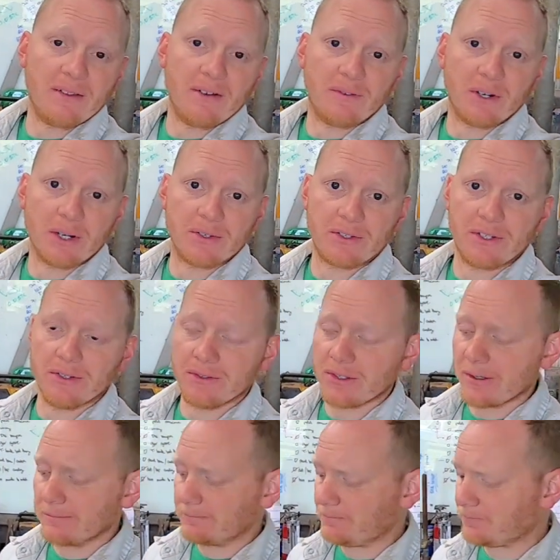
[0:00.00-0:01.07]
love orange
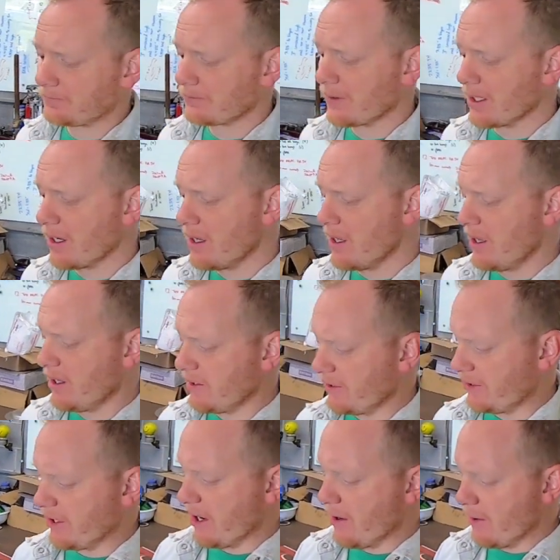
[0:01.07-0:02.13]
juice.
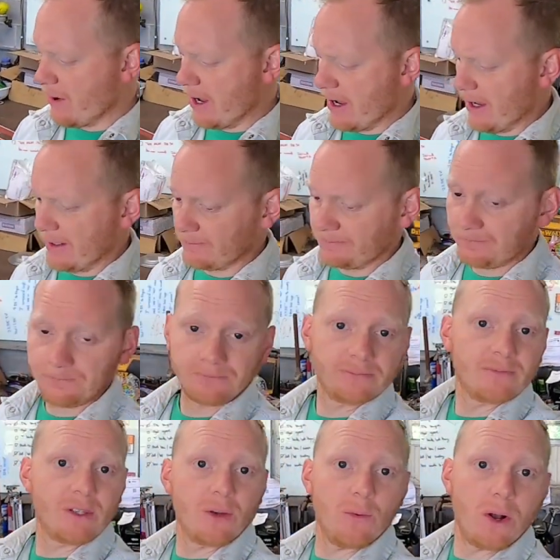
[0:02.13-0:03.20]
So,
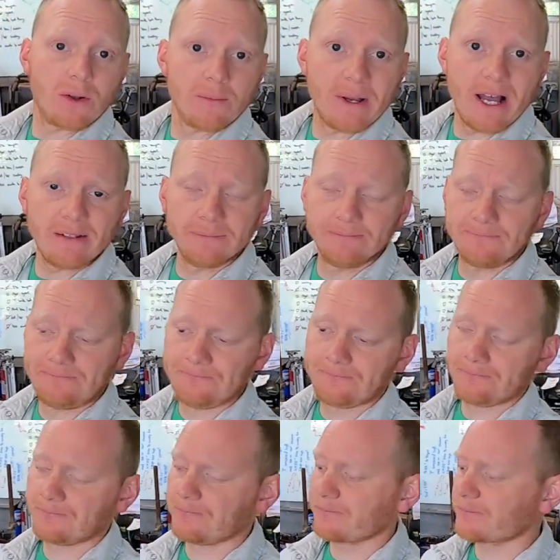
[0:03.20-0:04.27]
welcome back.
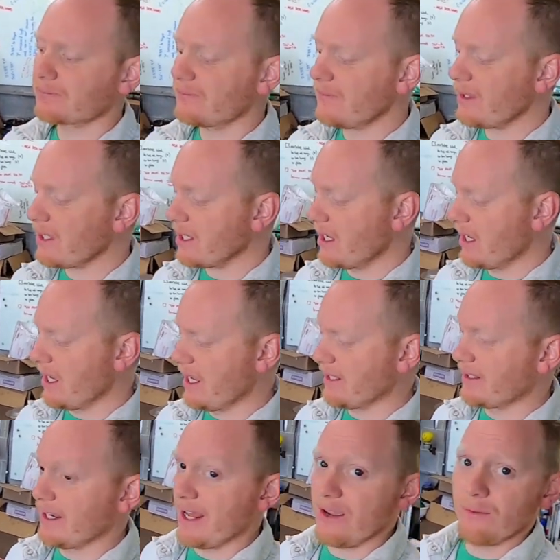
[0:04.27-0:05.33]

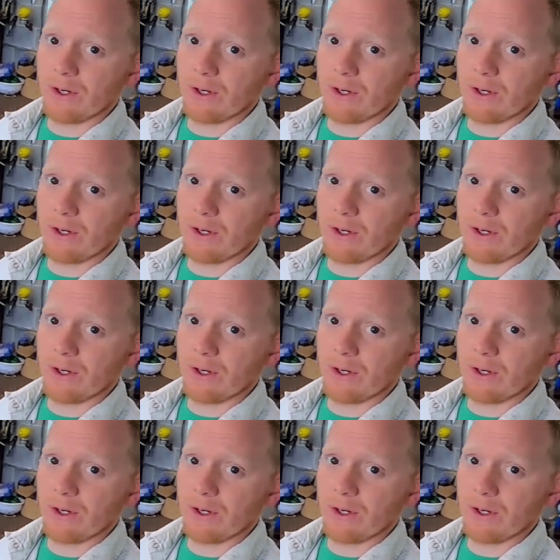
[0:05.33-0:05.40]
Today